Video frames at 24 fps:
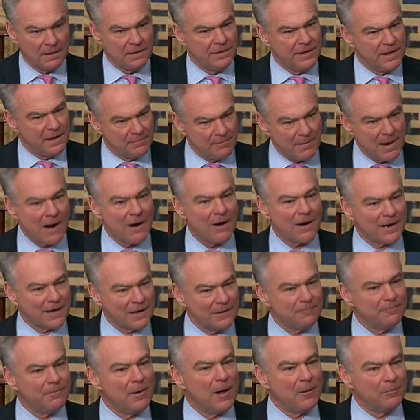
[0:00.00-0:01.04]
The
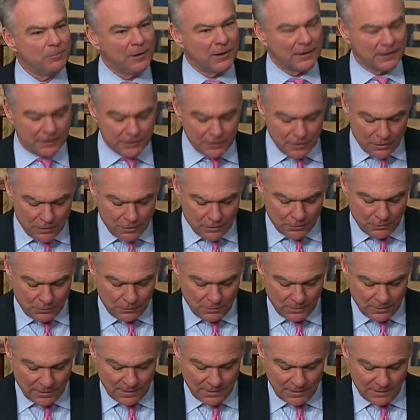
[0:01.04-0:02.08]
American public knew
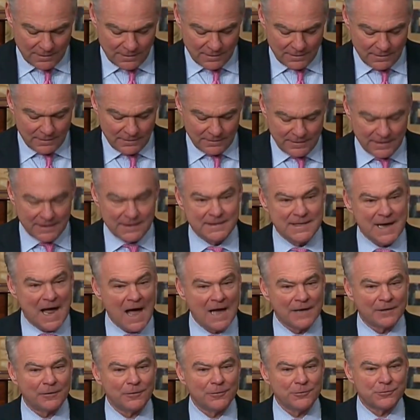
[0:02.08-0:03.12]
that
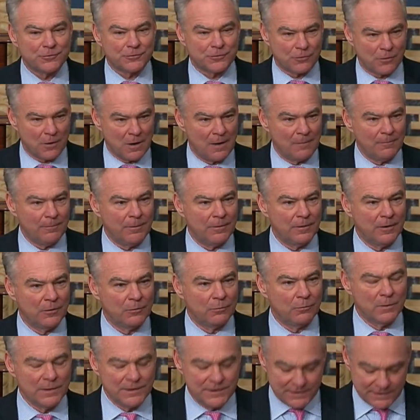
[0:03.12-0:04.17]
Donald Trump
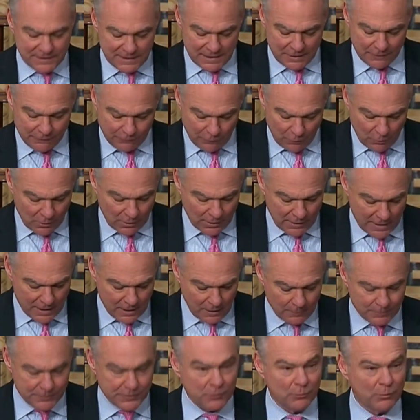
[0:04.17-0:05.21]
would seek foreign
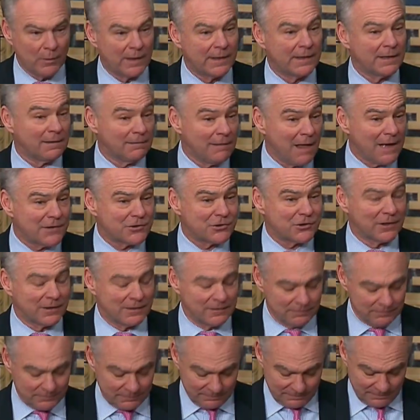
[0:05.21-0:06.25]
help to win an
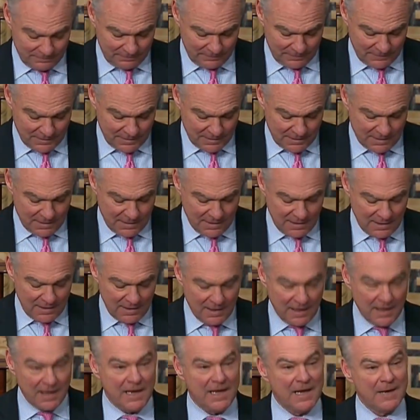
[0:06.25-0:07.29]
election.
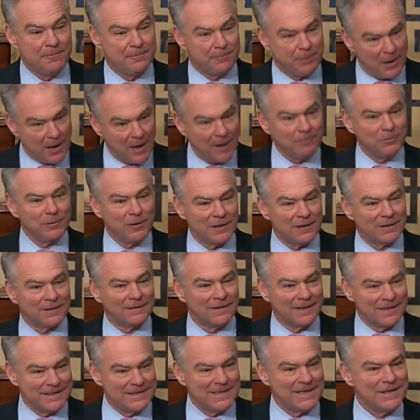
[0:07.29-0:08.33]
He
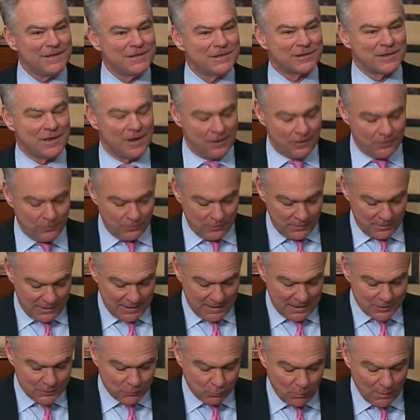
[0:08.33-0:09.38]
publicly did so
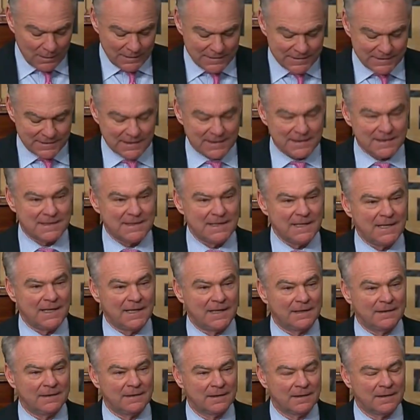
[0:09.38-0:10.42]
in
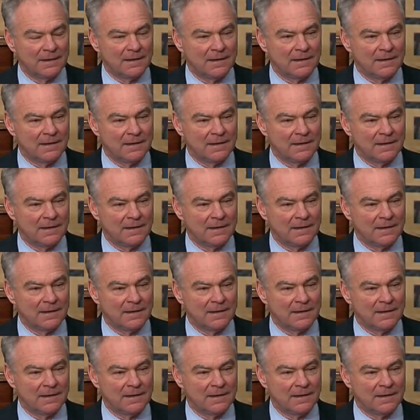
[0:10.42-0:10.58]
2016